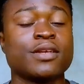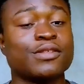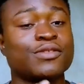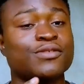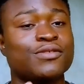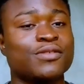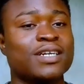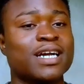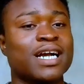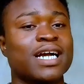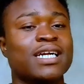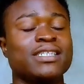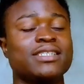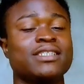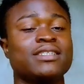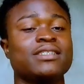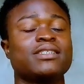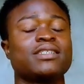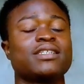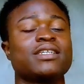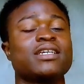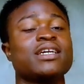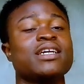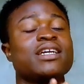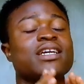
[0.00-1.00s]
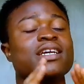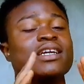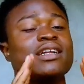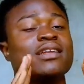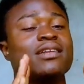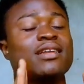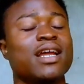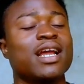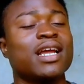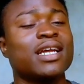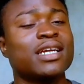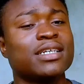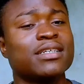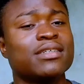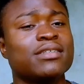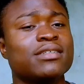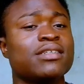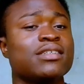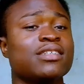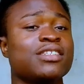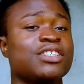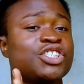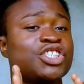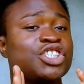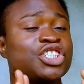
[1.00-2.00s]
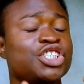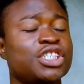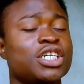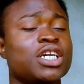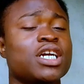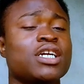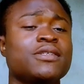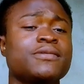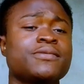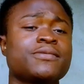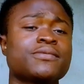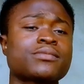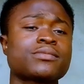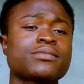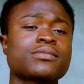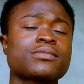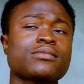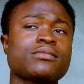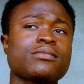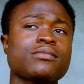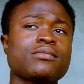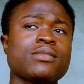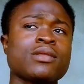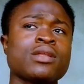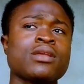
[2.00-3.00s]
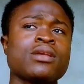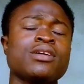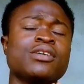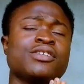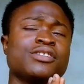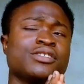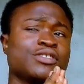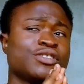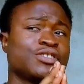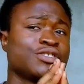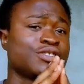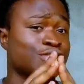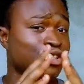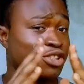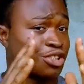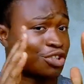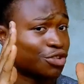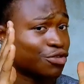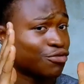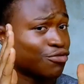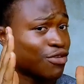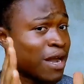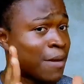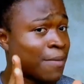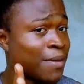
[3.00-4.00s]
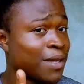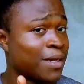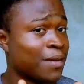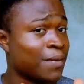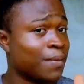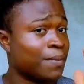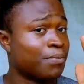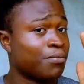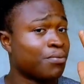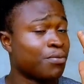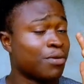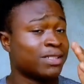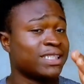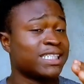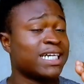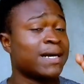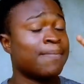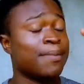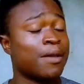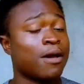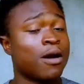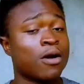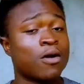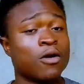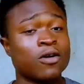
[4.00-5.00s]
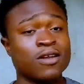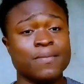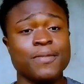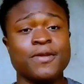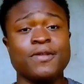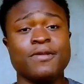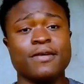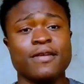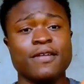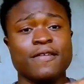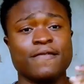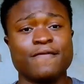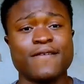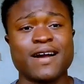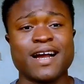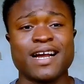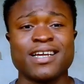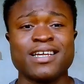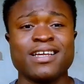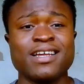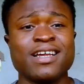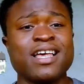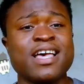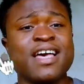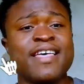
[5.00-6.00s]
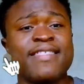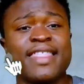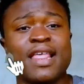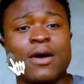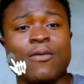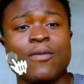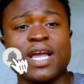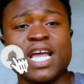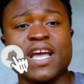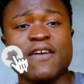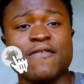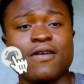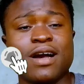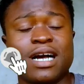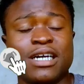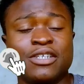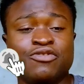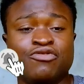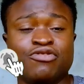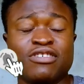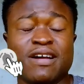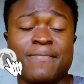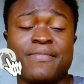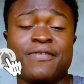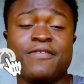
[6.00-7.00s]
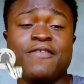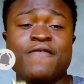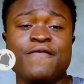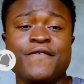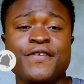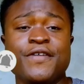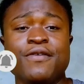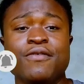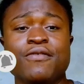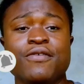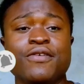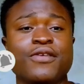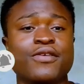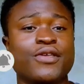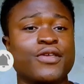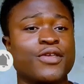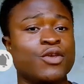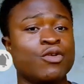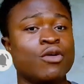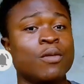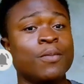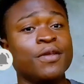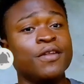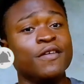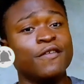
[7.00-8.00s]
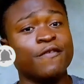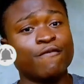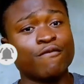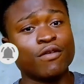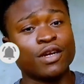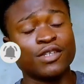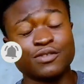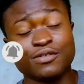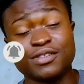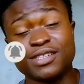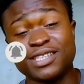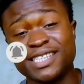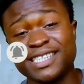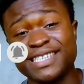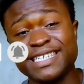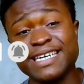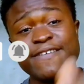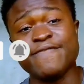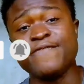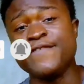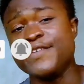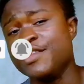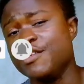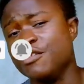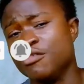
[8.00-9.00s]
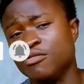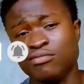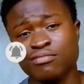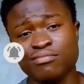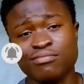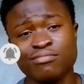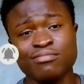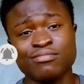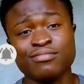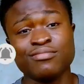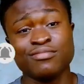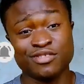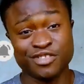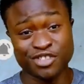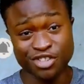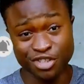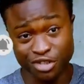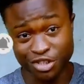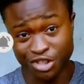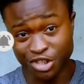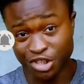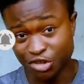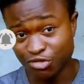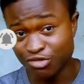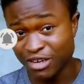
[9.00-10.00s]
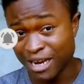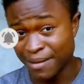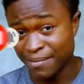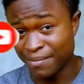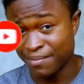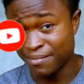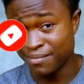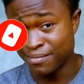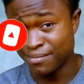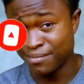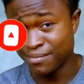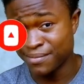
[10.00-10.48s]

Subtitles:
So guys, like, share, subscribe, and press that bell icon to be notified. Whenever I have a new video, you'll be the first to see that video. Subscribe.